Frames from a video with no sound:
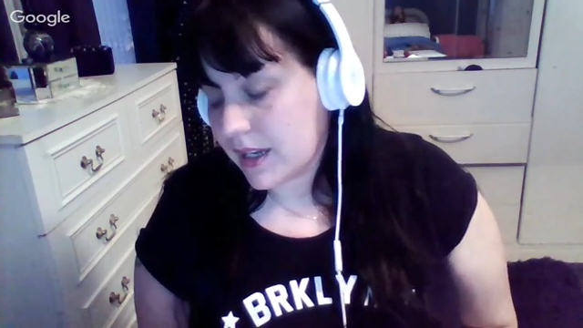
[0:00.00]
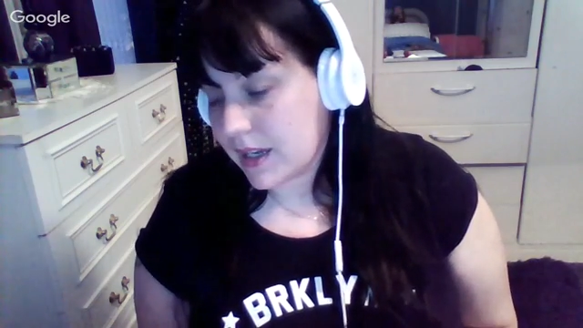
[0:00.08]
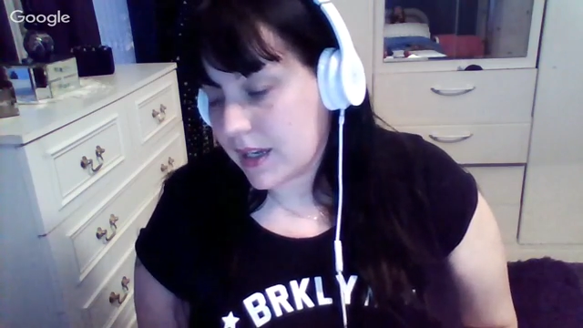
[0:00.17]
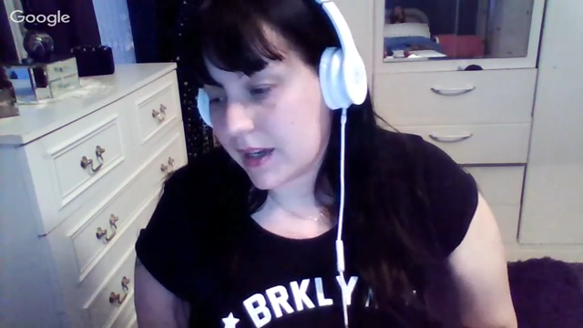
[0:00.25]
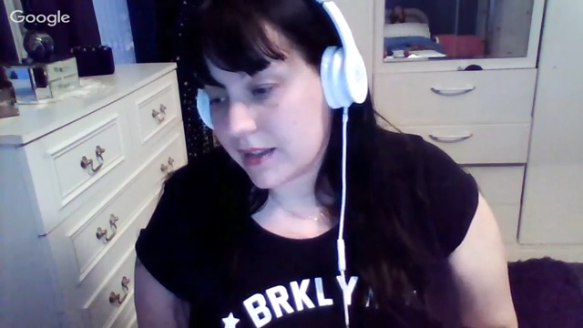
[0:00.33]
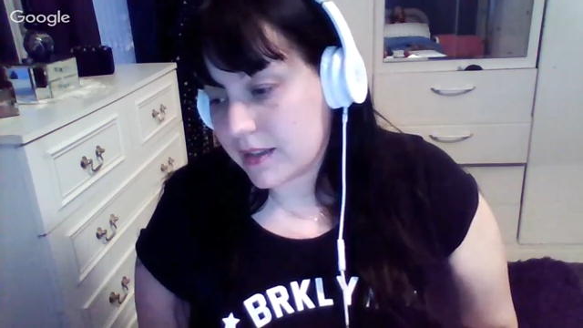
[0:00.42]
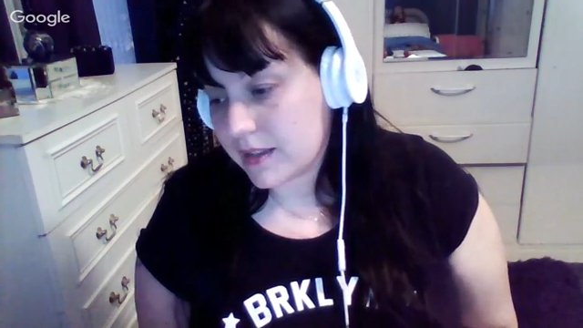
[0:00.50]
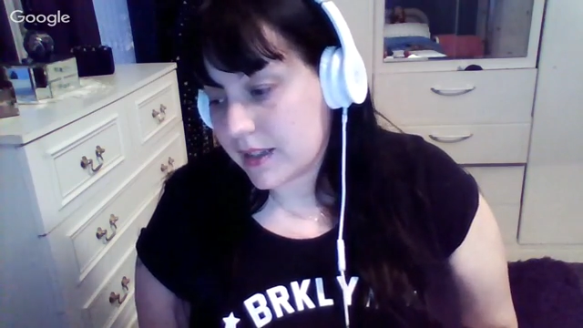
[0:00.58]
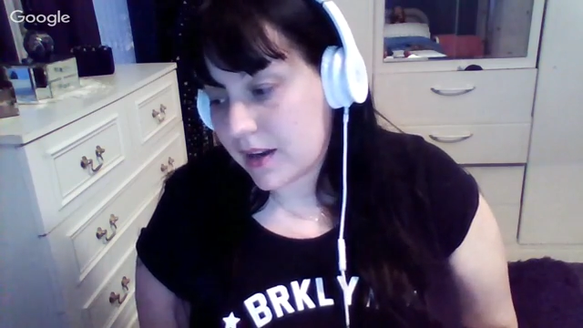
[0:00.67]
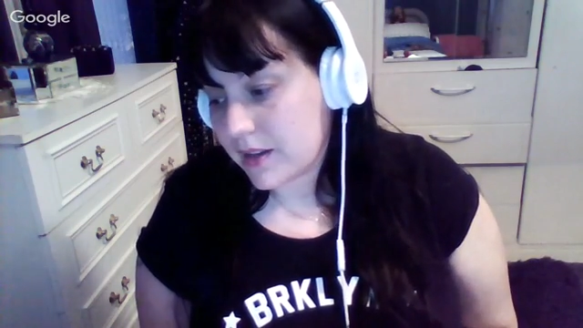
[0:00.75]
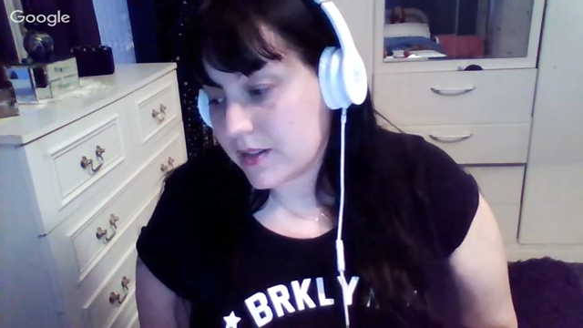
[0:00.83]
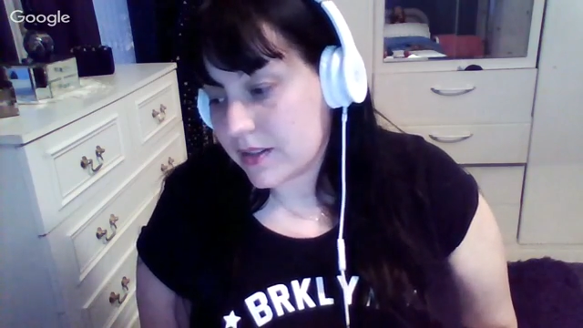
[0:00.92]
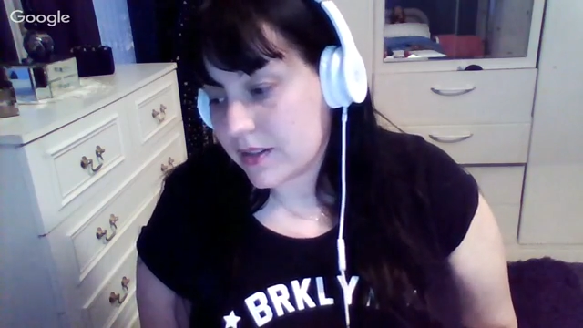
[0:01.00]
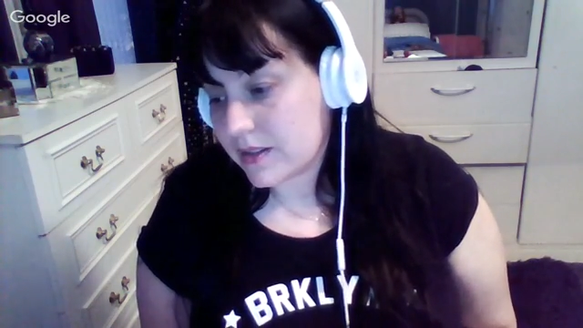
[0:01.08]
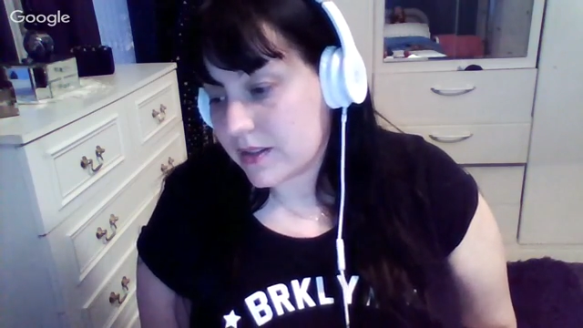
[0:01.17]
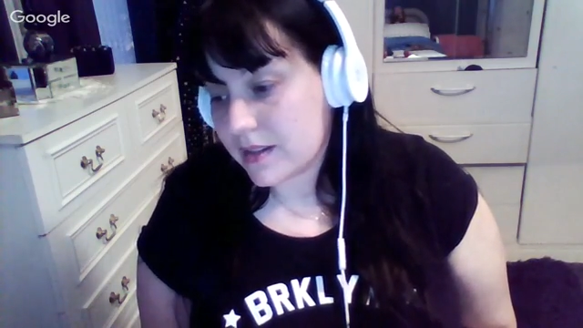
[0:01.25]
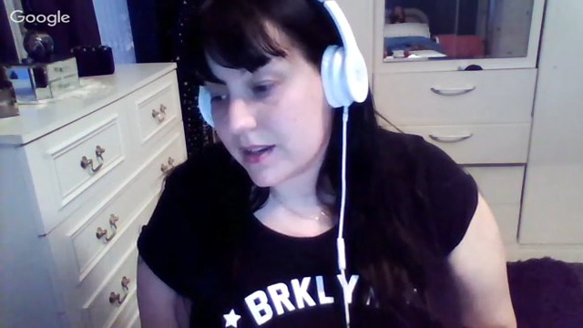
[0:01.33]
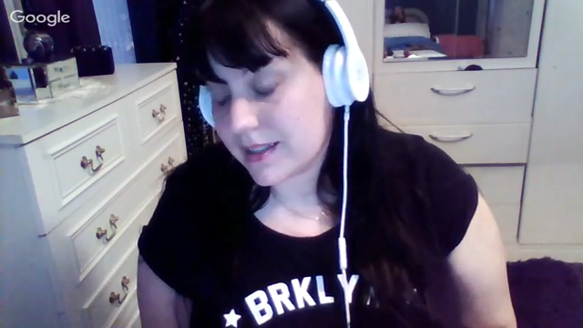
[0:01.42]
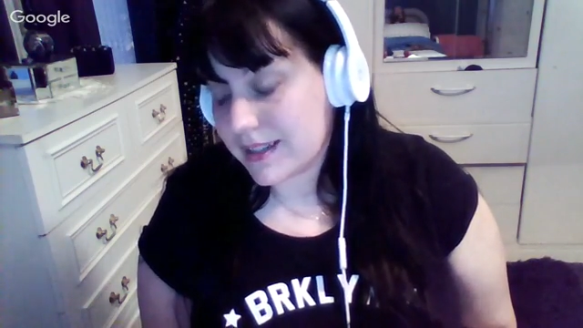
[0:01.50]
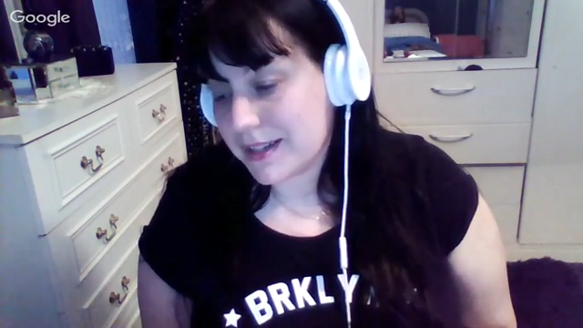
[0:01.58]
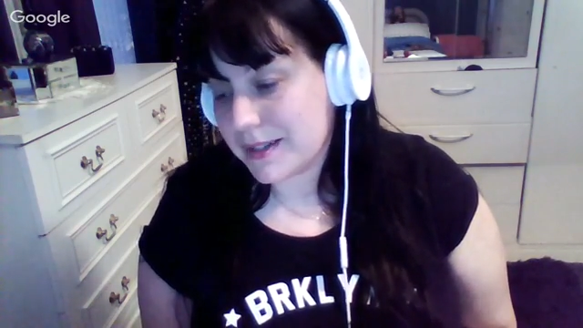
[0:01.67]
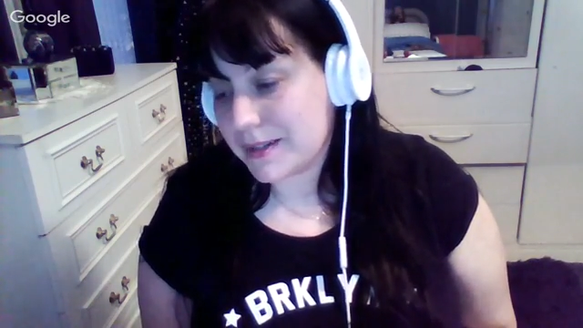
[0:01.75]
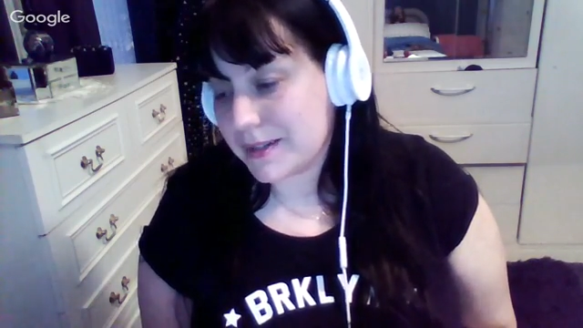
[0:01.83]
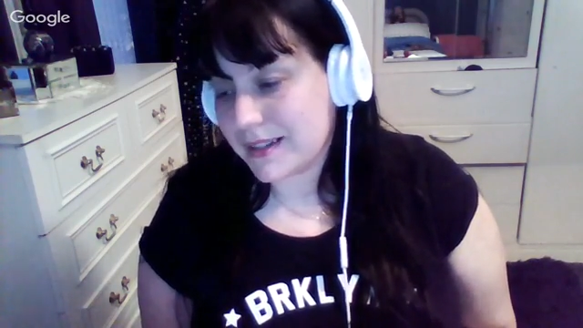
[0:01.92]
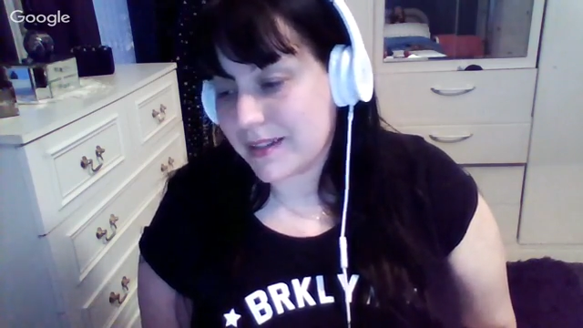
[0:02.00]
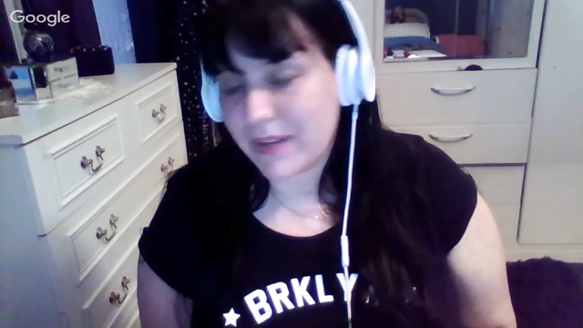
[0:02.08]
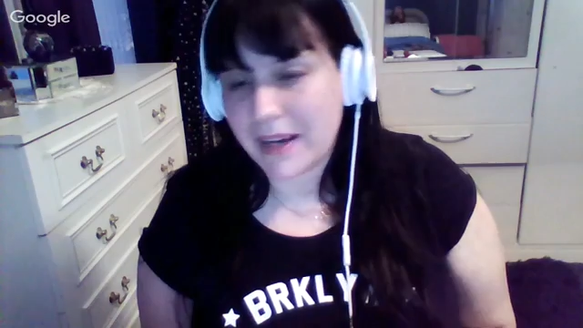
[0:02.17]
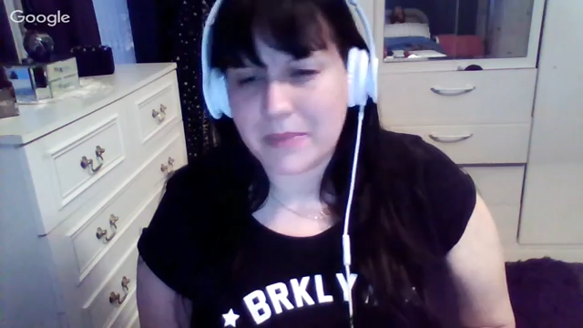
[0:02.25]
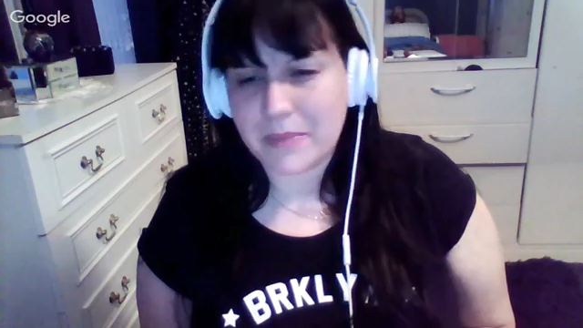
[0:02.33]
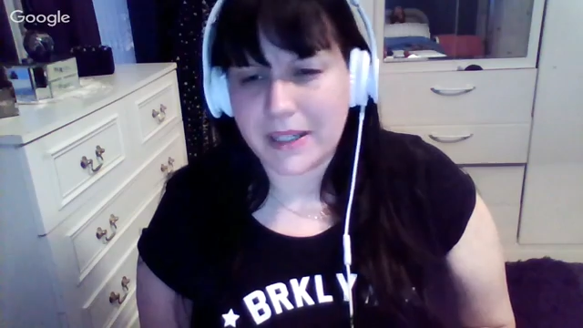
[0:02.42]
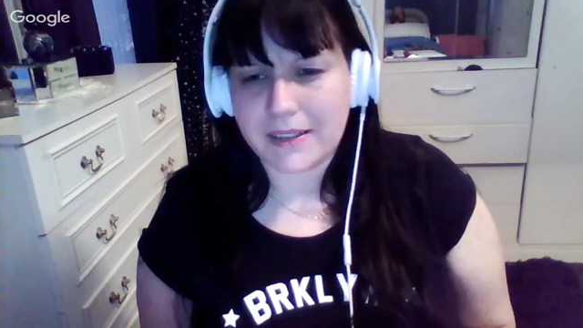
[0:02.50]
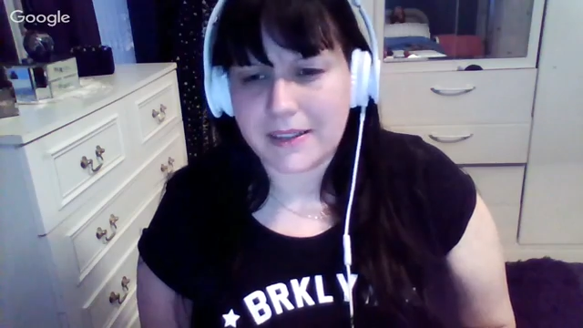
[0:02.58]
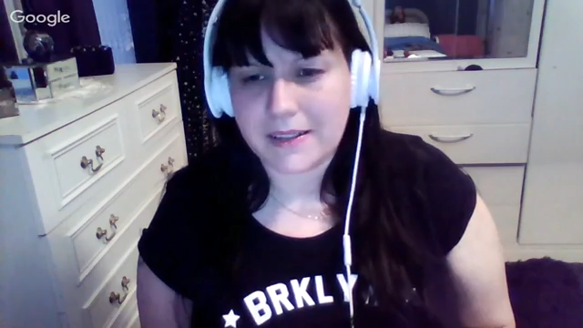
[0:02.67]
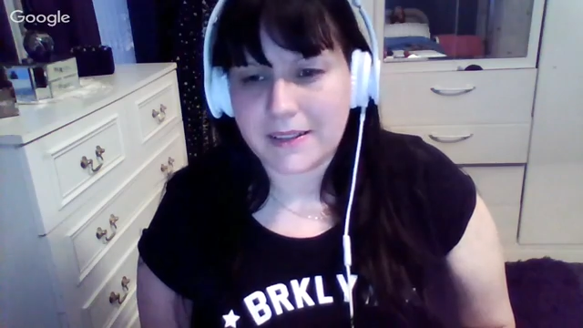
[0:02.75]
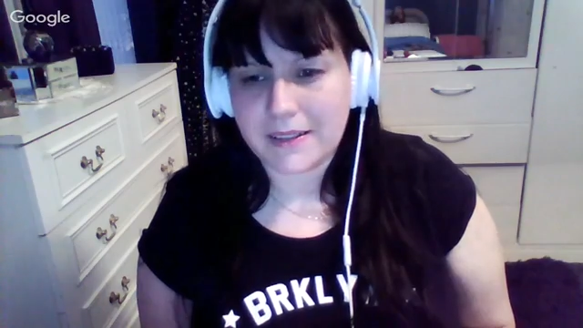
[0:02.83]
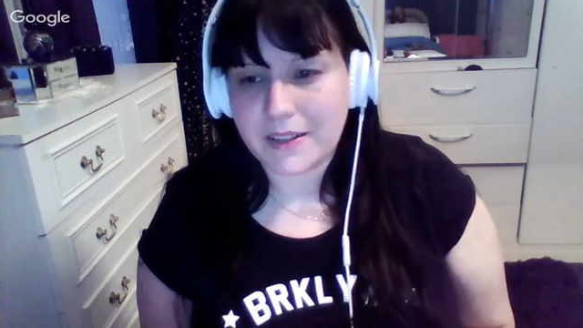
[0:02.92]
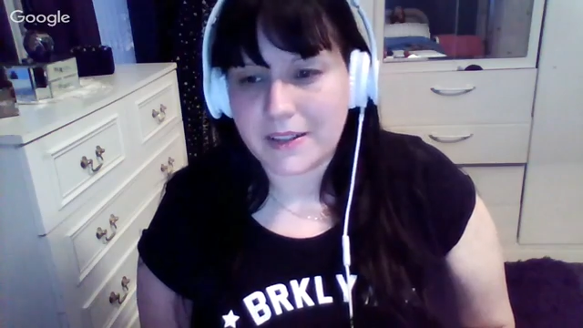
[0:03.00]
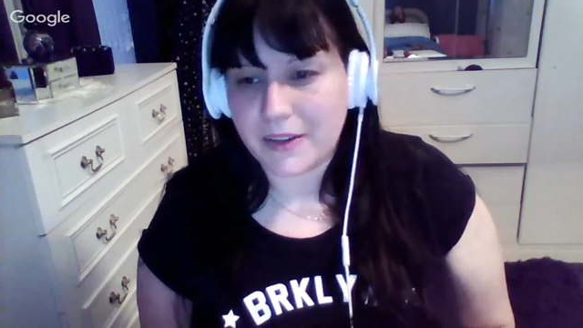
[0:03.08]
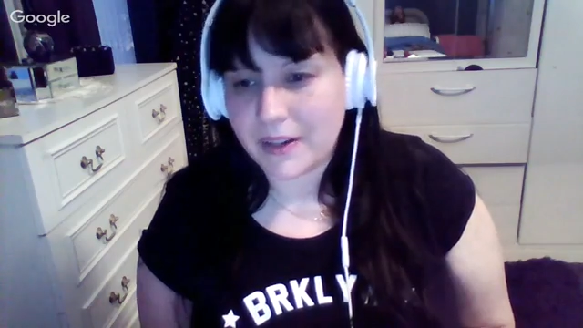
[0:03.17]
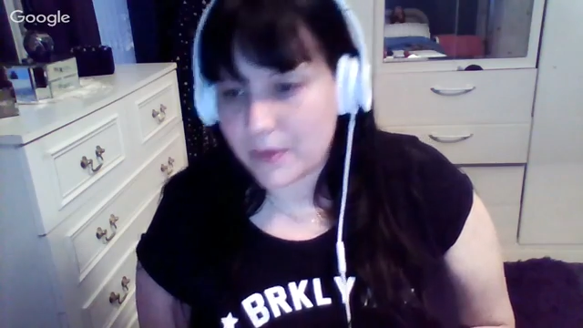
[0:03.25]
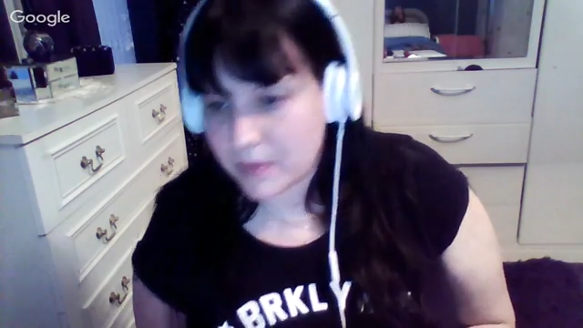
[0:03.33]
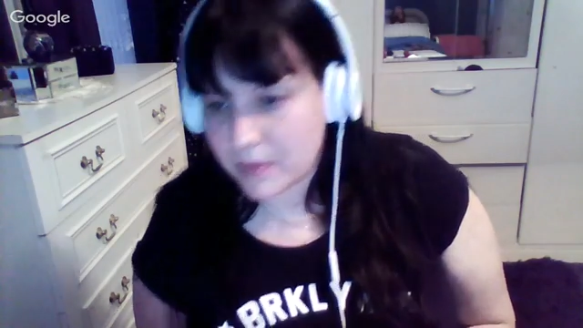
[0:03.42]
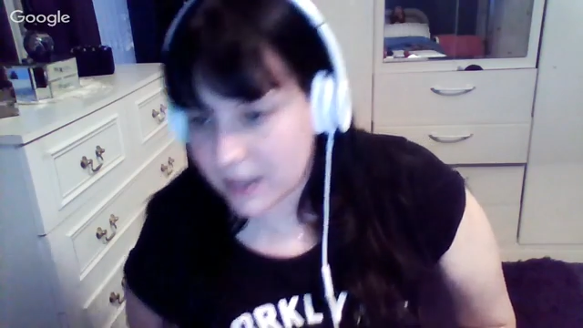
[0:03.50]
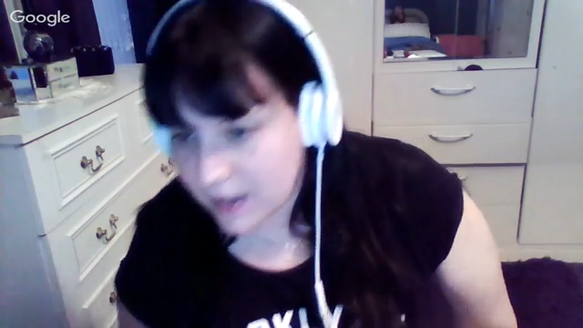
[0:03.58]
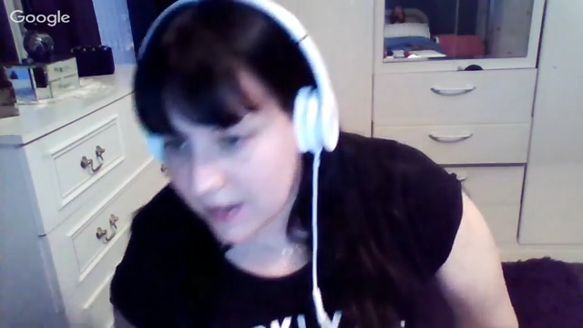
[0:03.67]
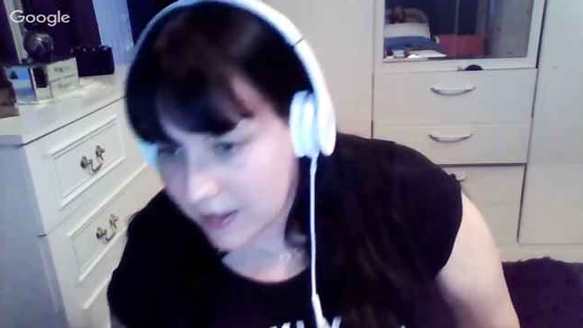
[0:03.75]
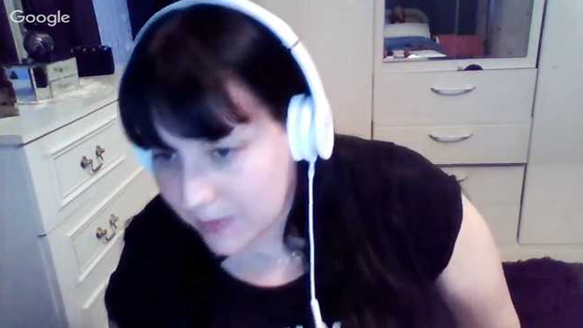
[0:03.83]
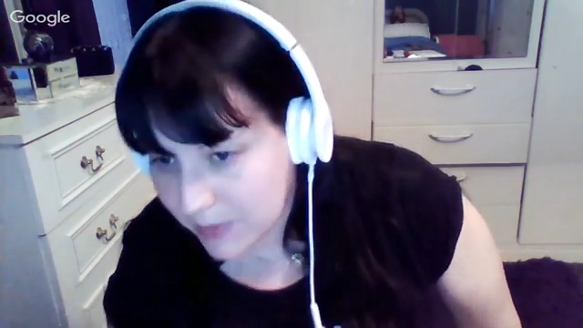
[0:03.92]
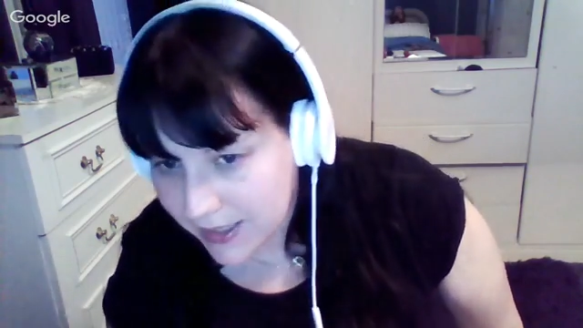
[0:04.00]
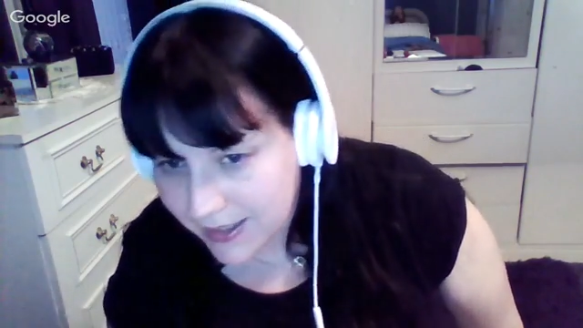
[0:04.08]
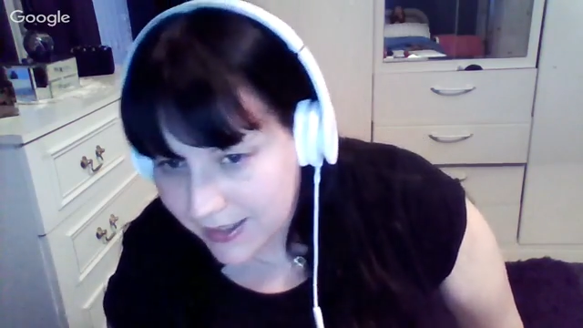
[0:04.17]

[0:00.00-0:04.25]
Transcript: And yeah, I don't know, I'm rambling. Sorry, oh, I'm gonna go in a minute.